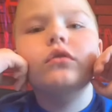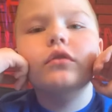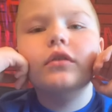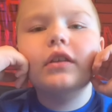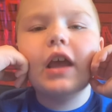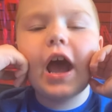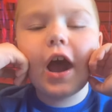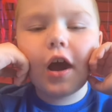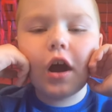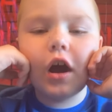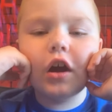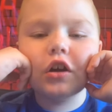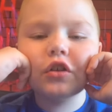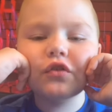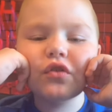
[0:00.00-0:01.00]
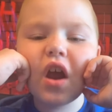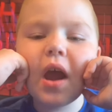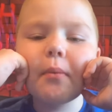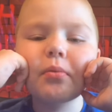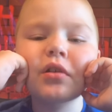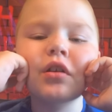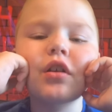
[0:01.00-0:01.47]
That other
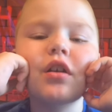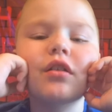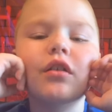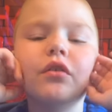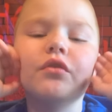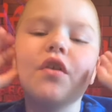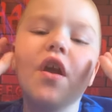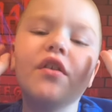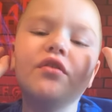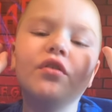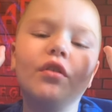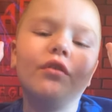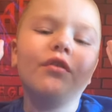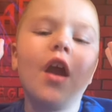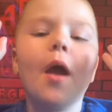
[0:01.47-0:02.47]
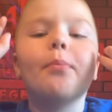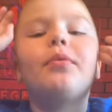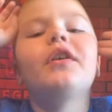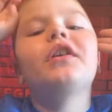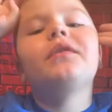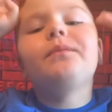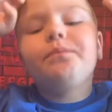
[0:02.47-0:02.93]
wrapper is a red
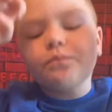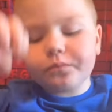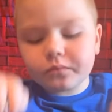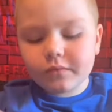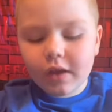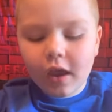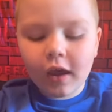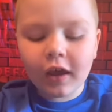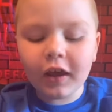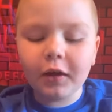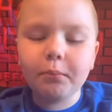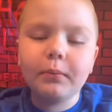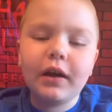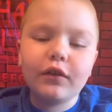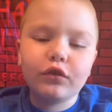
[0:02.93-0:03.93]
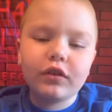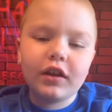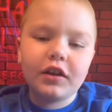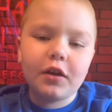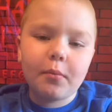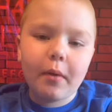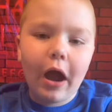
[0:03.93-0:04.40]
wrapper, and it melts in
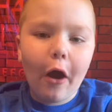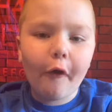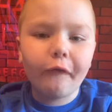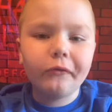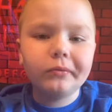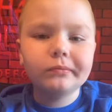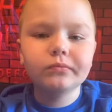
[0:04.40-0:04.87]
your mouth.